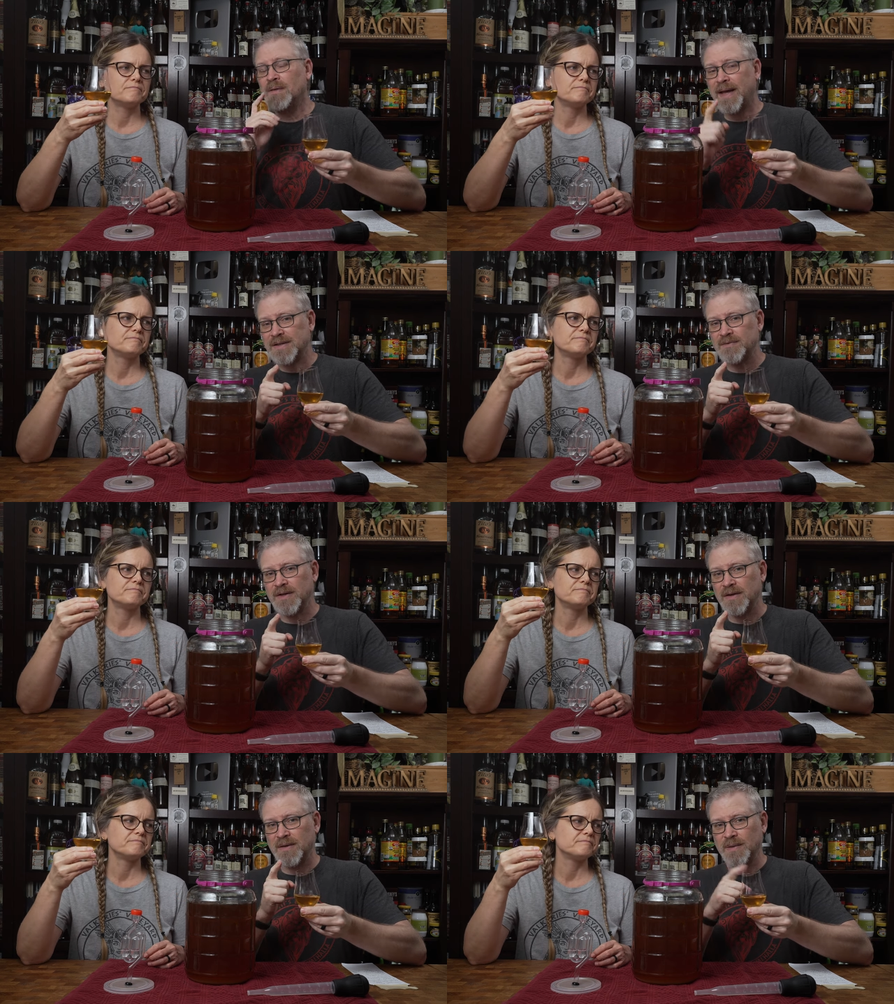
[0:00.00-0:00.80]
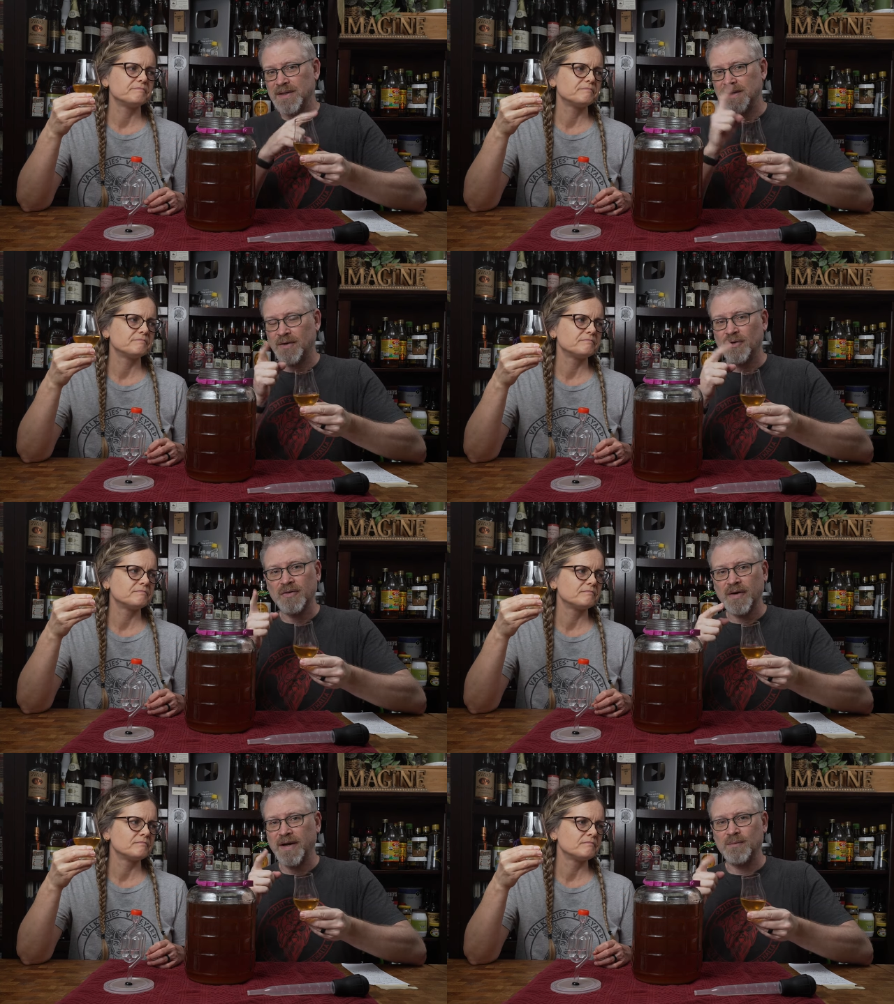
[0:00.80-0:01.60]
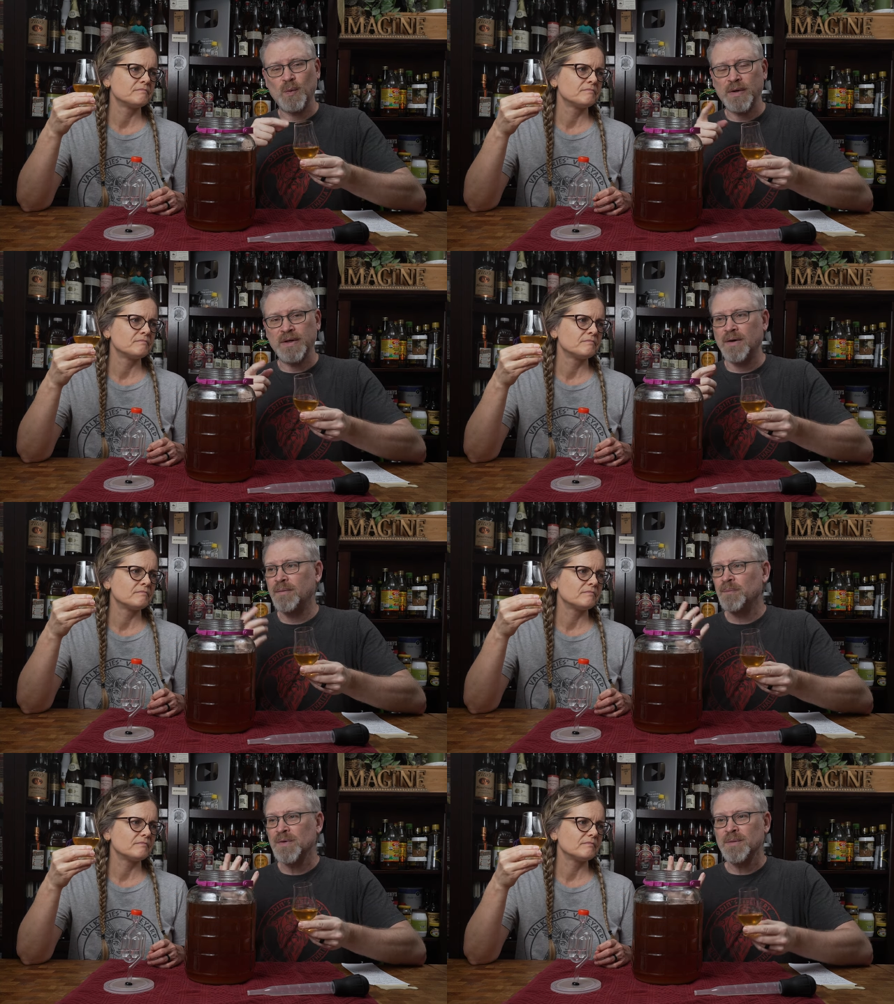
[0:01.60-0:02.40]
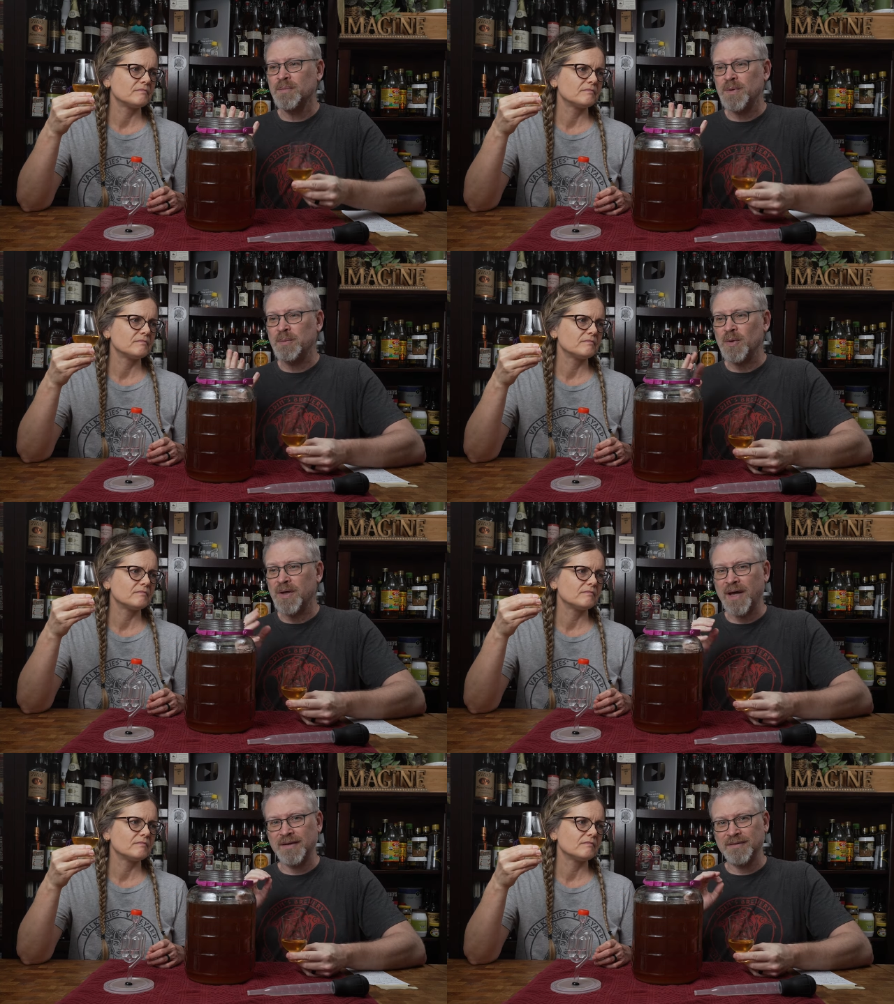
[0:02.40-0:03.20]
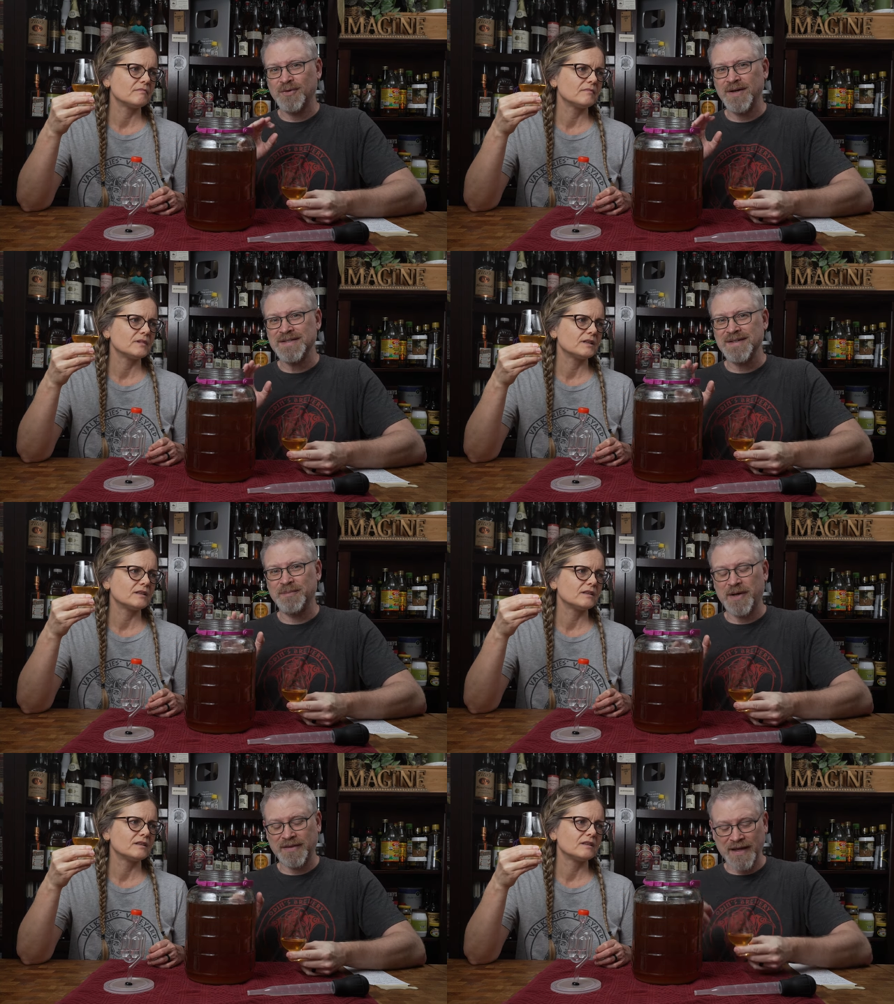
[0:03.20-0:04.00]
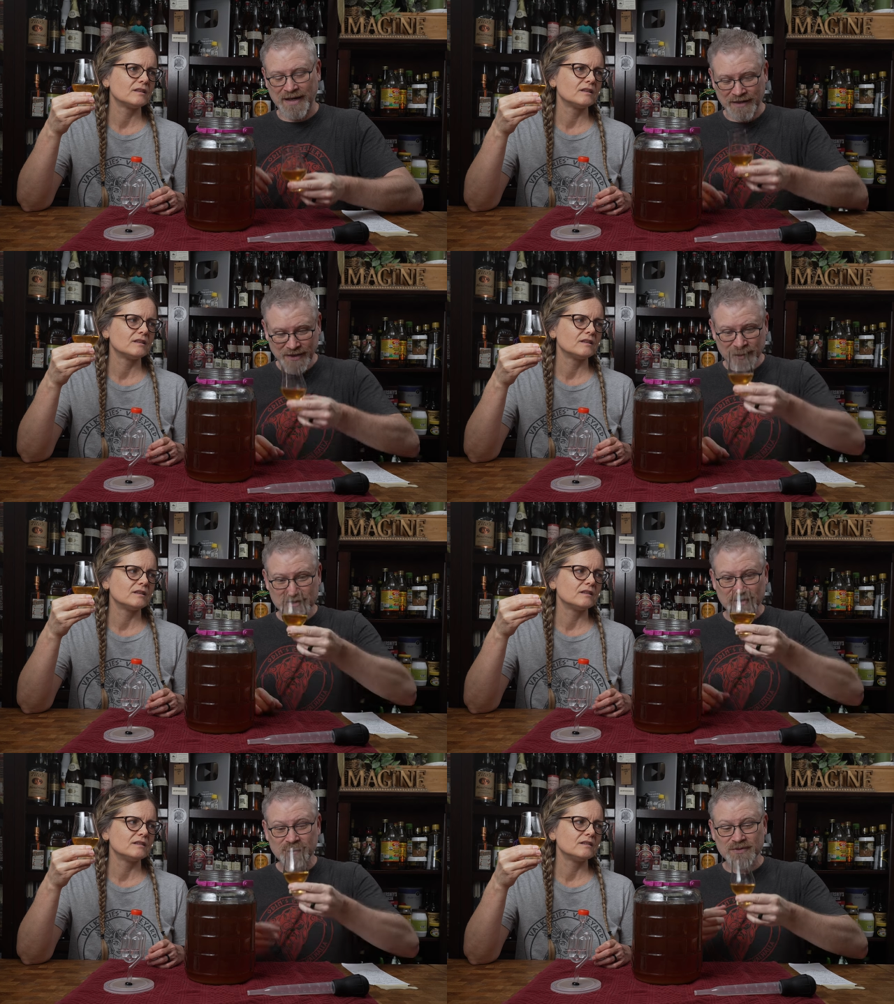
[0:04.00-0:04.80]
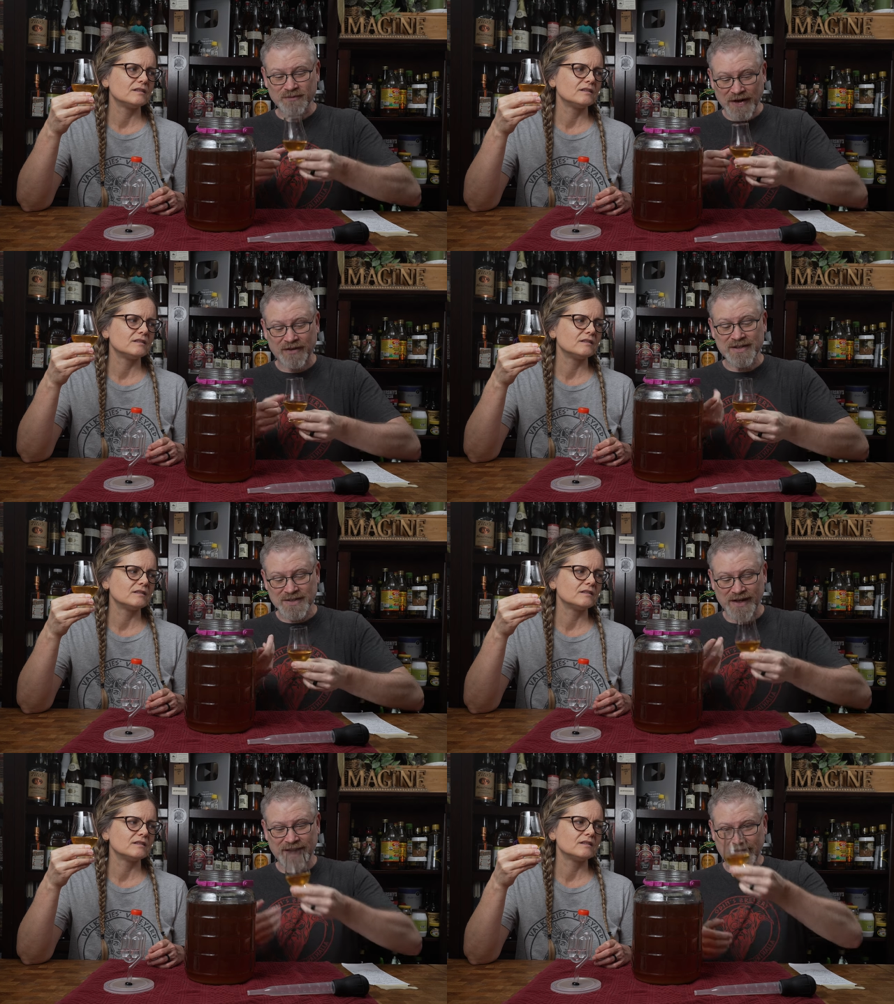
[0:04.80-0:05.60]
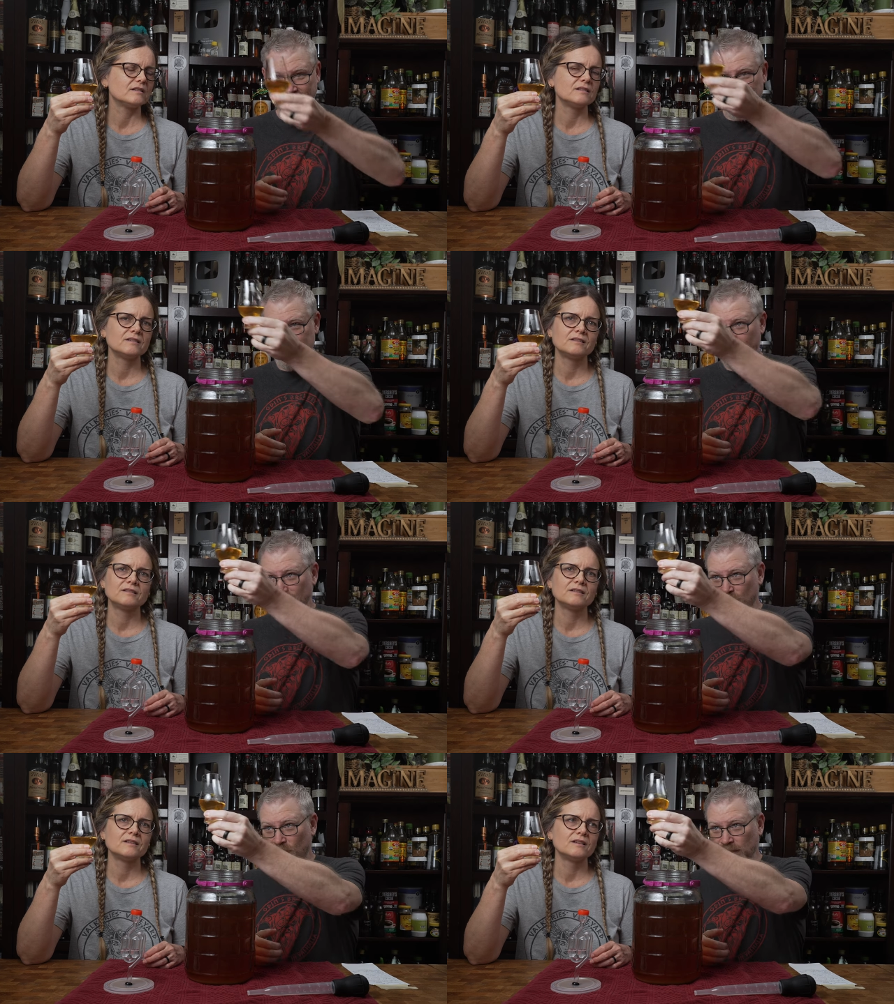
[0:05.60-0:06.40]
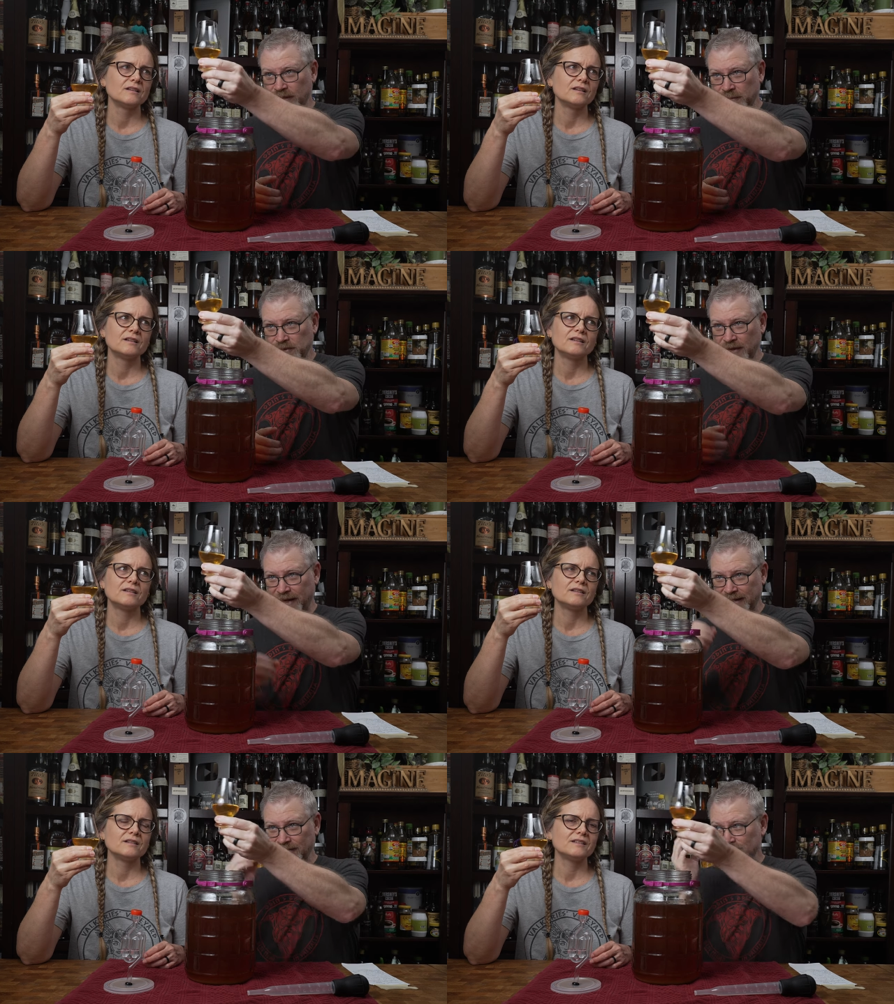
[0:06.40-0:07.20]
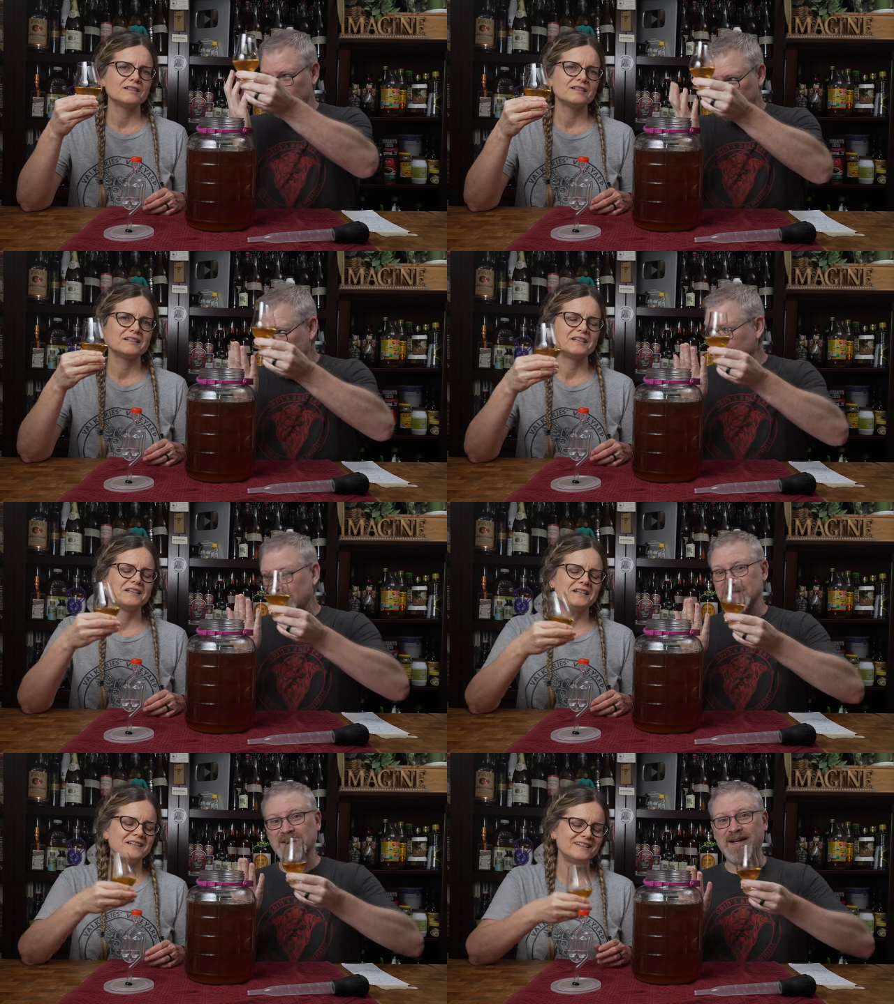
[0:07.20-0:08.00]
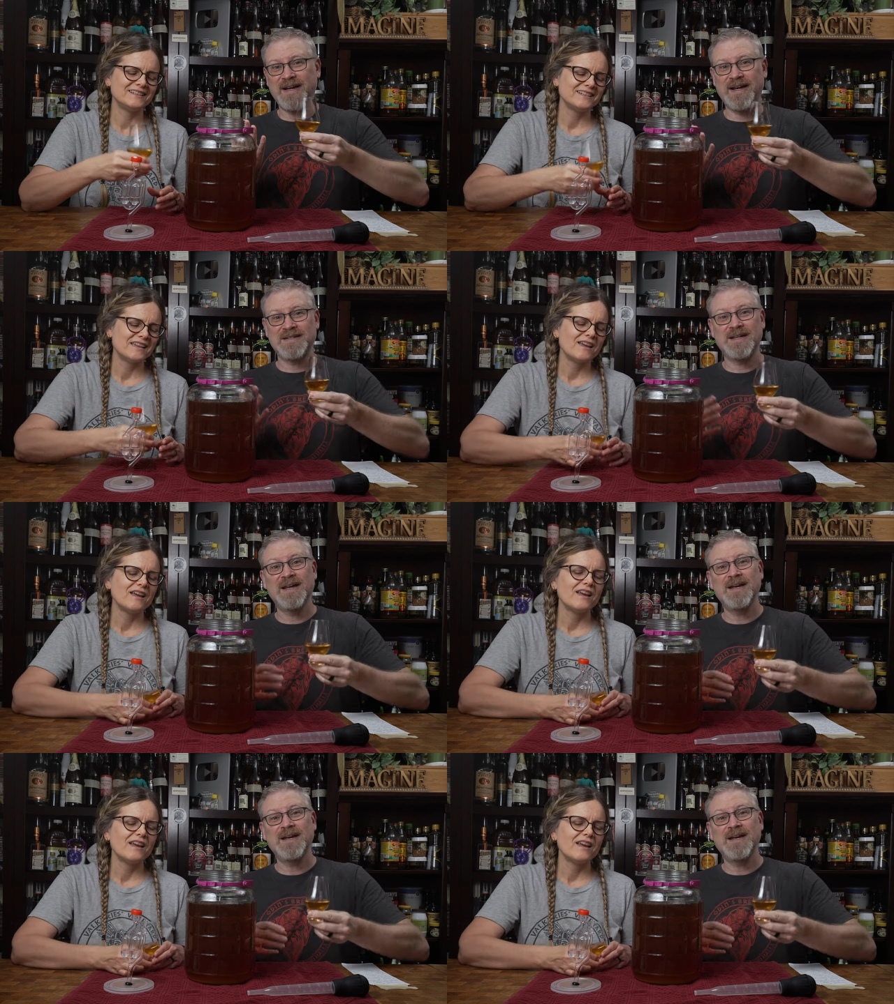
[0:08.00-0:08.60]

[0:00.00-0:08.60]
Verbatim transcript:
Speaker 1: Last video that we did, the Earl Grey one year, people got crazy about that. There's a very slight haze. If you hold it up to light, there's a very slight haze.